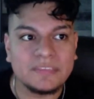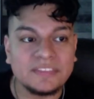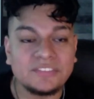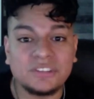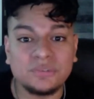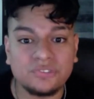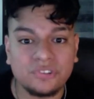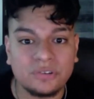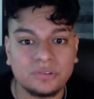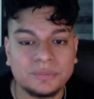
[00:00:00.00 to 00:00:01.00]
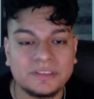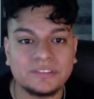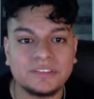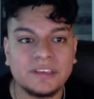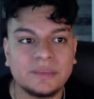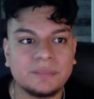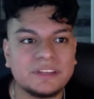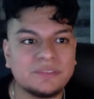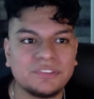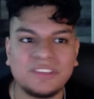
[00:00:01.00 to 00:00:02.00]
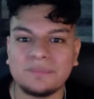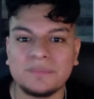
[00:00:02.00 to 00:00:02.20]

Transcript: That's a huge struggle because many of us have